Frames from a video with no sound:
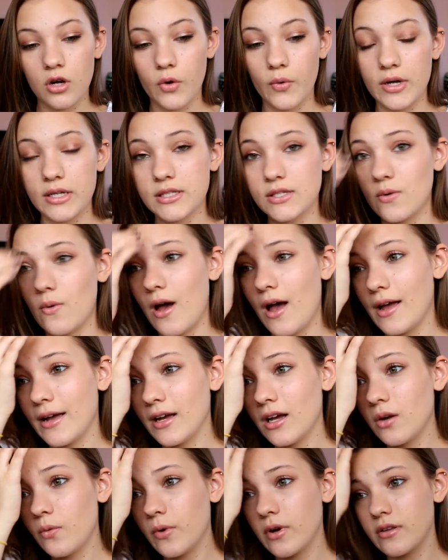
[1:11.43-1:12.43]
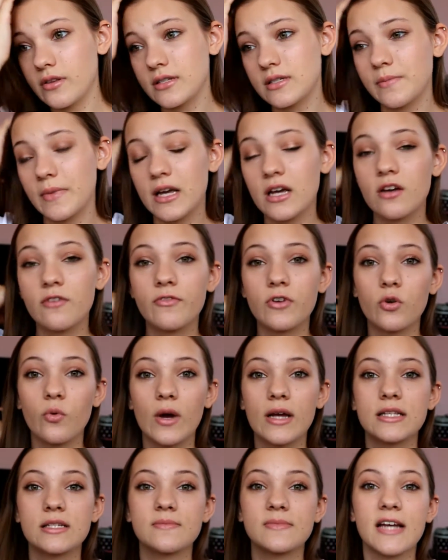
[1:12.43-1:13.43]
Alright, so I gotta wear this makeup for
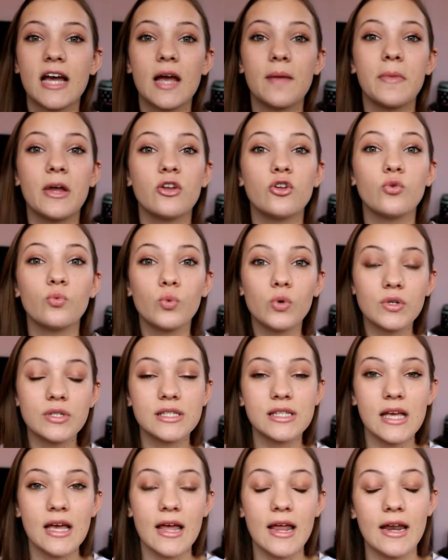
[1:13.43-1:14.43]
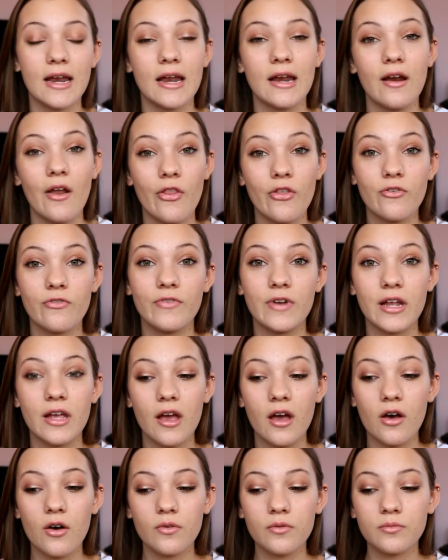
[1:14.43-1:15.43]
quite some time, and you will see it in another
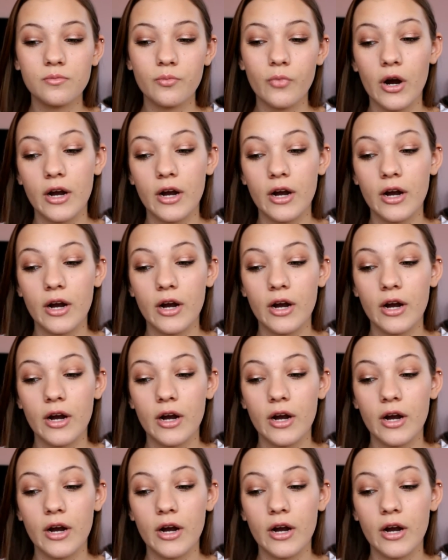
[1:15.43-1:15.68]
video,